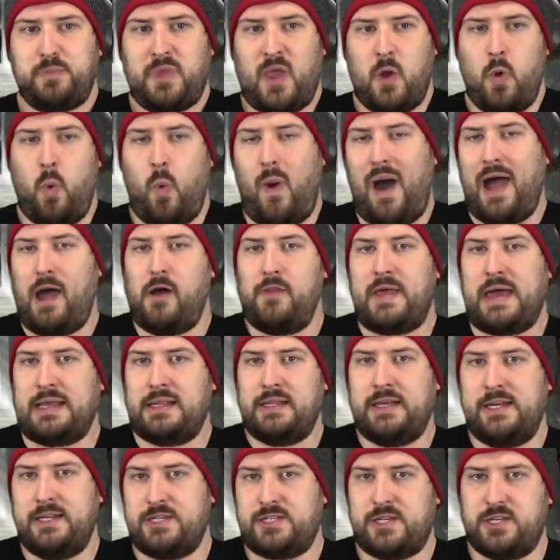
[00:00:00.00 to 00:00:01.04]
while that
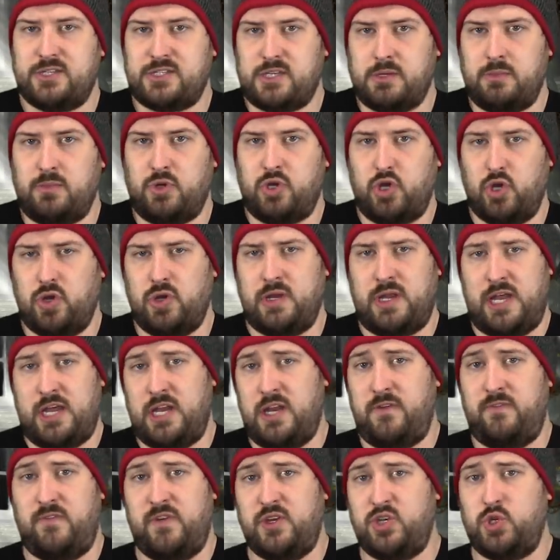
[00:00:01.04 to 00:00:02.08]
leads to some good
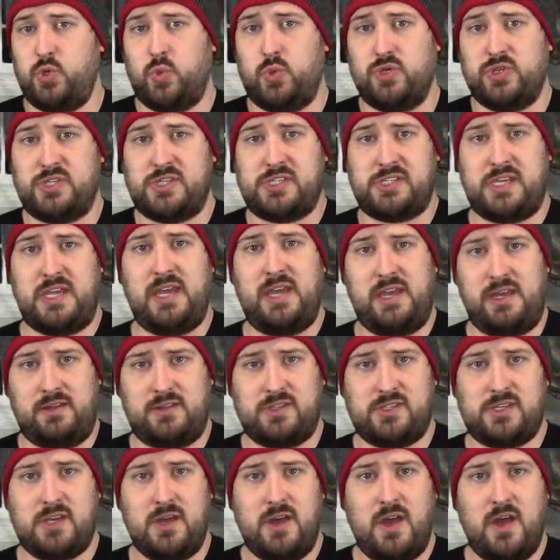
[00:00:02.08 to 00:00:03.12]
individual
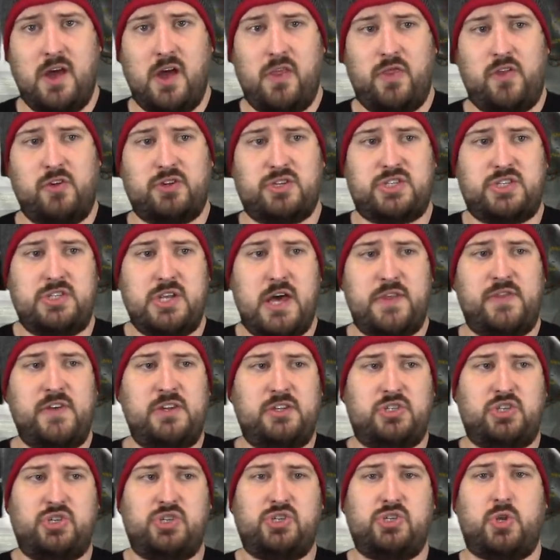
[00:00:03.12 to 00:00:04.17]
scenes, there's
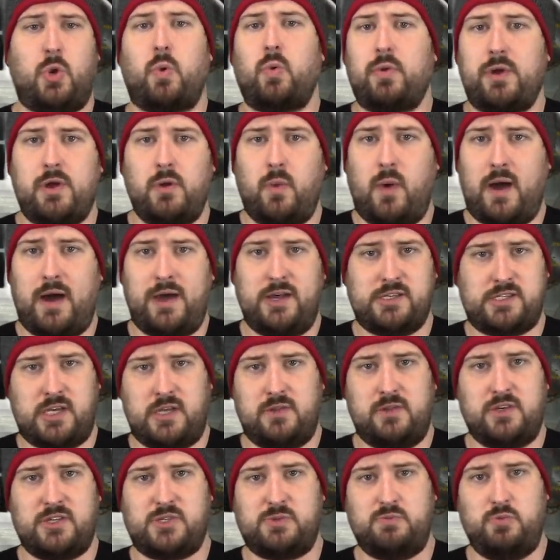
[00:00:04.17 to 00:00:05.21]
nothing story-wise
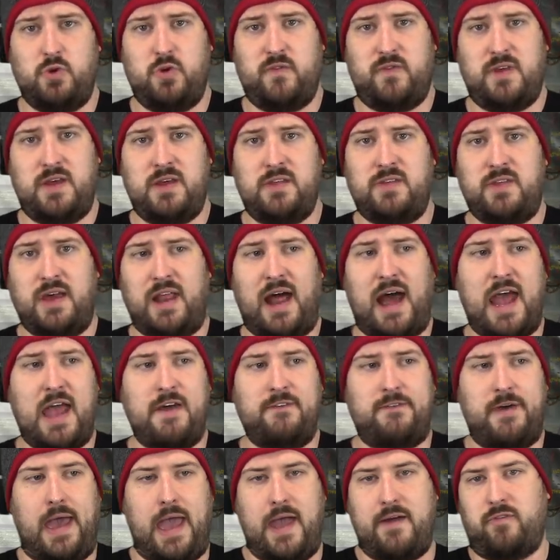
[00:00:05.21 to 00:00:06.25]
in this movie that I
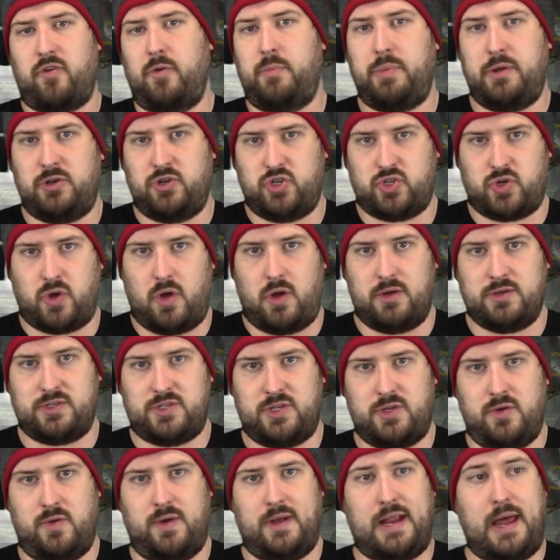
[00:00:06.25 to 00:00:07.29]
have ever been drawn
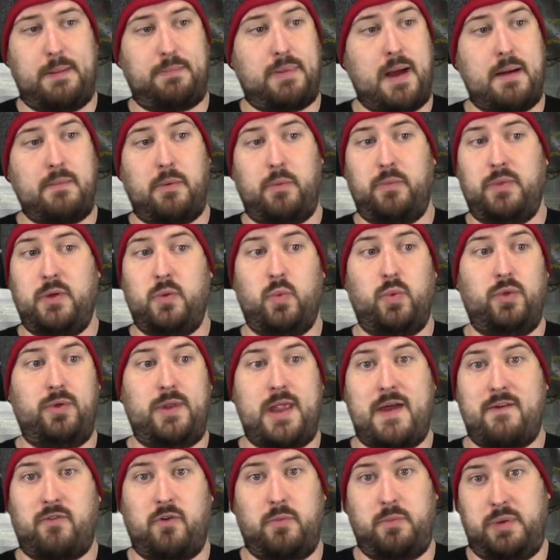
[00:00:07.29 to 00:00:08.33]
to, and I probably will
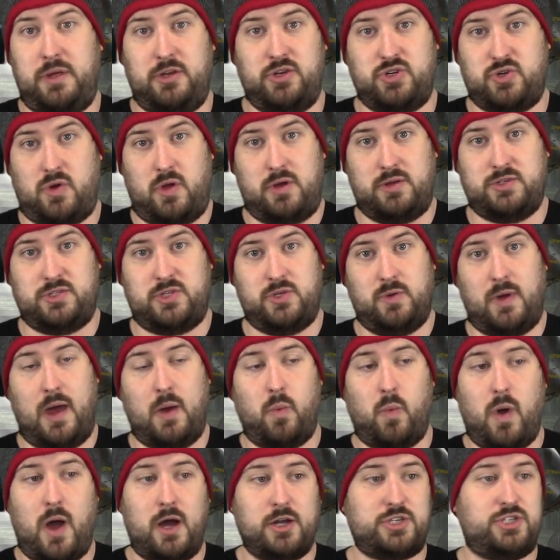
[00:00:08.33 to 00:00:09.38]
never be drawn to. I
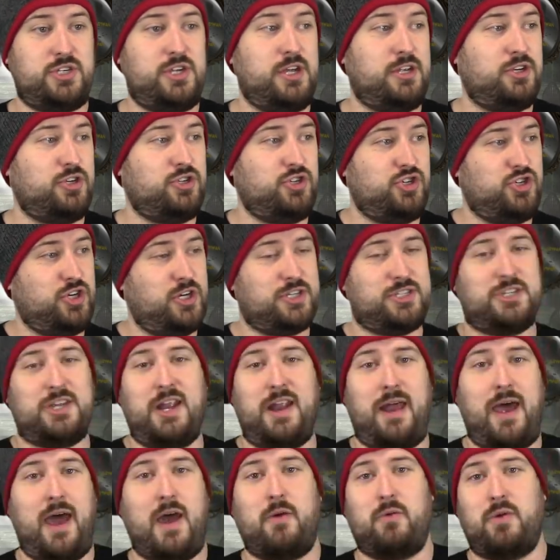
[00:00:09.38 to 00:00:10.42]
watched it just
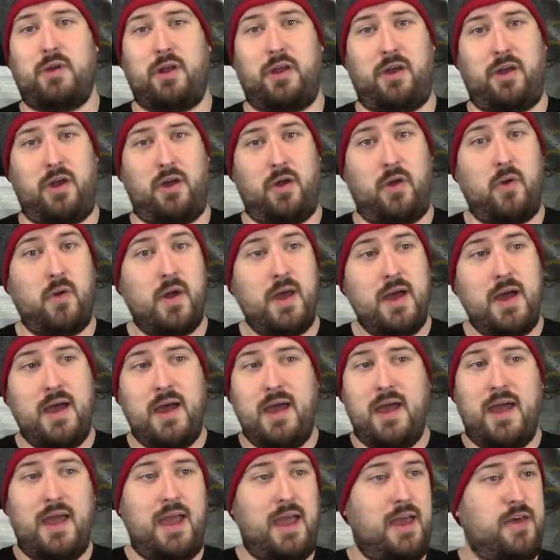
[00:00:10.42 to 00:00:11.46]
an hour ago,
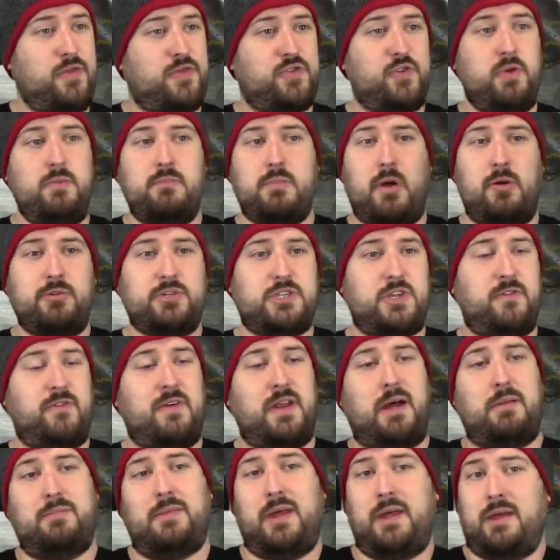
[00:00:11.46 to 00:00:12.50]
and through most of
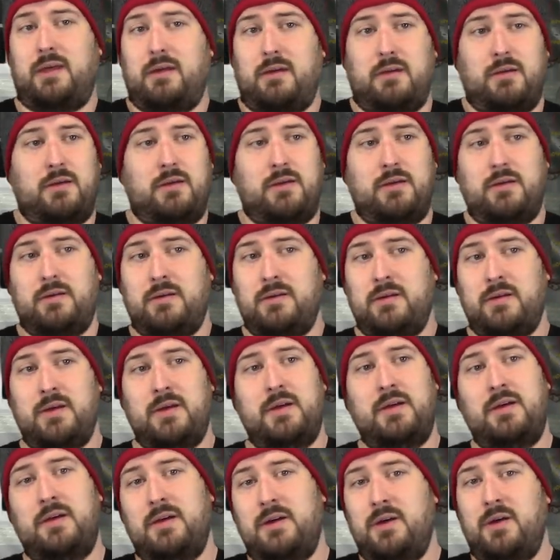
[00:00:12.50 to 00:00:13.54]
it, I'm like,
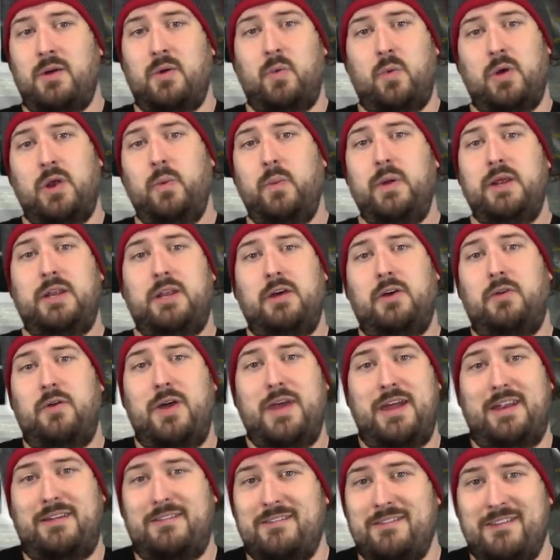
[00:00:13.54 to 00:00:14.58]
what are we
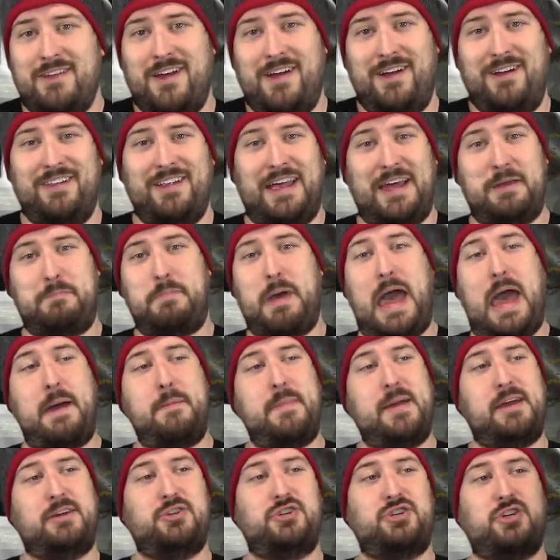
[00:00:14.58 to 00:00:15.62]
doing? Like,
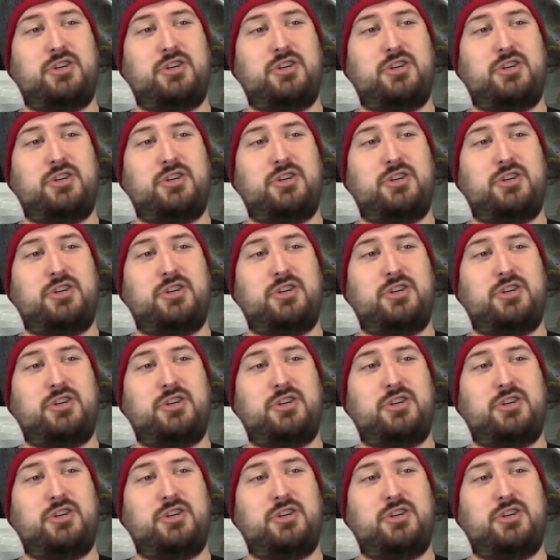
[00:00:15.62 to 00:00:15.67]
Batman